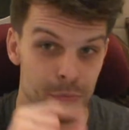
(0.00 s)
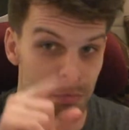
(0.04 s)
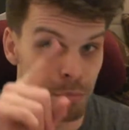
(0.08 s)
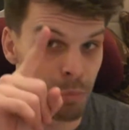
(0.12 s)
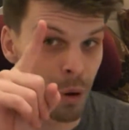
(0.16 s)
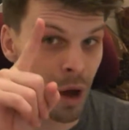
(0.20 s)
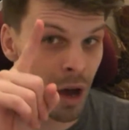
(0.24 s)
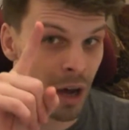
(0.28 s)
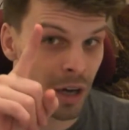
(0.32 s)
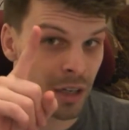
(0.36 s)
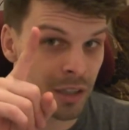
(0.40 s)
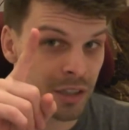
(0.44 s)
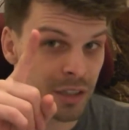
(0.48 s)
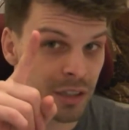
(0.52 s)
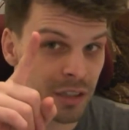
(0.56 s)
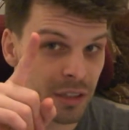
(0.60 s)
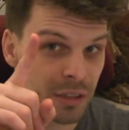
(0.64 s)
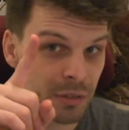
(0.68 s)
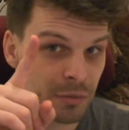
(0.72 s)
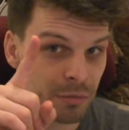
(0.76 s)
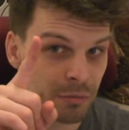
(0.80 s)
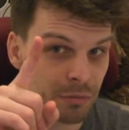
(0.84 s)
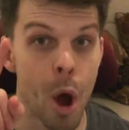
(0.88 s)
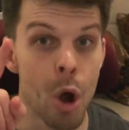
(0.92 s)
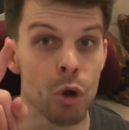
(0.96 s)
But
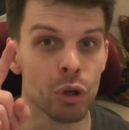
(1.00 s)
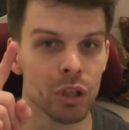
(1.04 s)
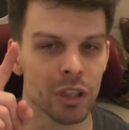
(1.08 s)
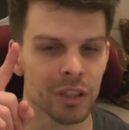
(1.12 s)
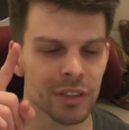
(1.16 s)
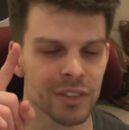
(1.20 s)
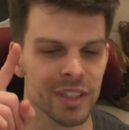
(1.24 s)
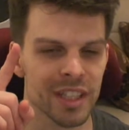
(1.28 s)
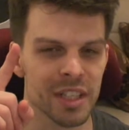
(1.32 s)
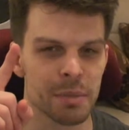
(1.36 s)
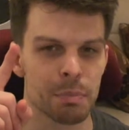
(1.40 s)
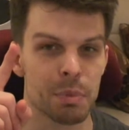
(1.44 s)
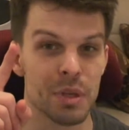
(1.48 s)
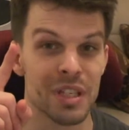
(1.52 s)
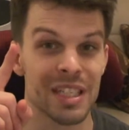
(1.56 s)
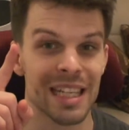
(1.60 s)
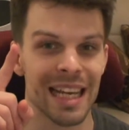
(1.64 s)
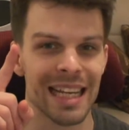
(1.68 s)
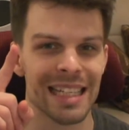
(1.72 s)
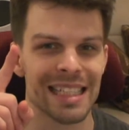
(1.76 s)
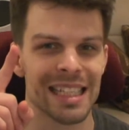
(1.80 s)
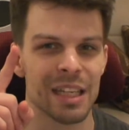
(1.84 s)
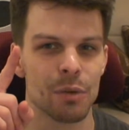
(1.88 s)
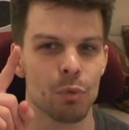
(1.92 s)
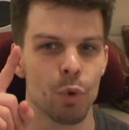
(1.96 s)
modals is
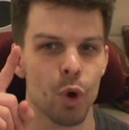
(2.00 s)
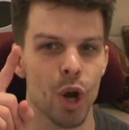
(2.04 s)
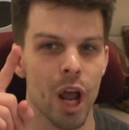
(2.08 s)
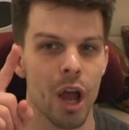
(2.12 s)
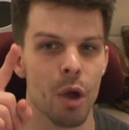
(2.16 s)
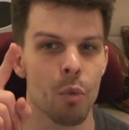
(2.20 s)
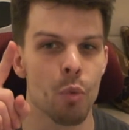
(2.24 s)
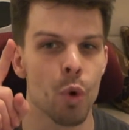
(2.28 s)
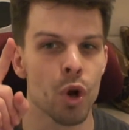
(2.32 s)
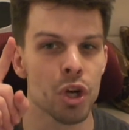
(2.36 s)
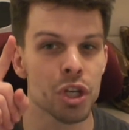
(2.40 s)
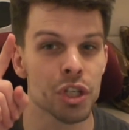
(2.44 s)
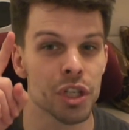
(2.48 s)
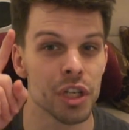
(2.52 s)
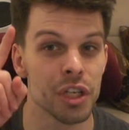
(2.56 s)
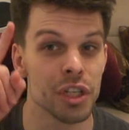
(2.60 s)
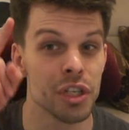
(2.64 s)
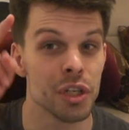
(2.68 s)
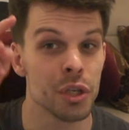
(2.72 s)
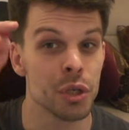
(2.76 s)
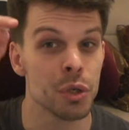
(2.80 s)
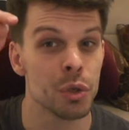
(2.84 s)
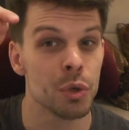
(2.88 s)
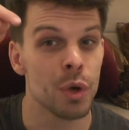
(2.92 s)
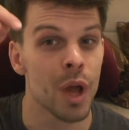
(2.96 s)
precisely what I want to
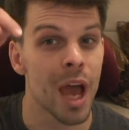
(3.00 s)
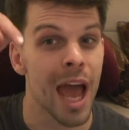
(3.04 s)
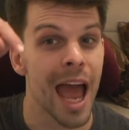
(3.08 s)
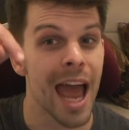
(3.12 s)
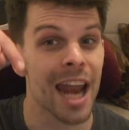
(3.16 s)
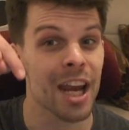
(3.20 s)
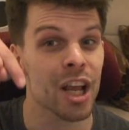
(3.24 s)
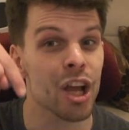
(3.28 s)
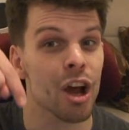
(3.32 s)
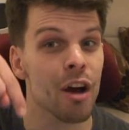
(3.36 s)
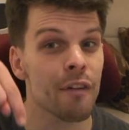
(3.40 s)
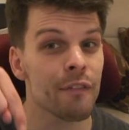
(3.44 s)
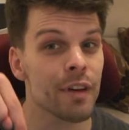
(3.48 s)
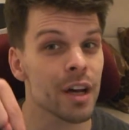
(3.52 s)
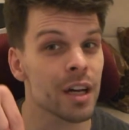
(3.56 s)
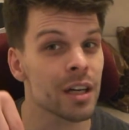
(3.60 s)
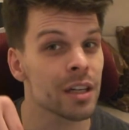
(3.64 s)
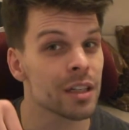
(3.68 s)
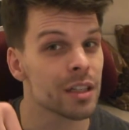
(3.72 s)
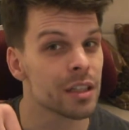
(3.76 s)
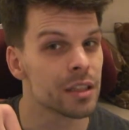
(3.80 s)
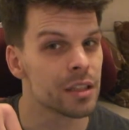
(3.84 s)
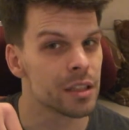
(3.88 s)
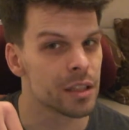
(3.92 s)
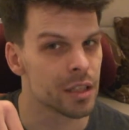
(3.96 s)
do and cover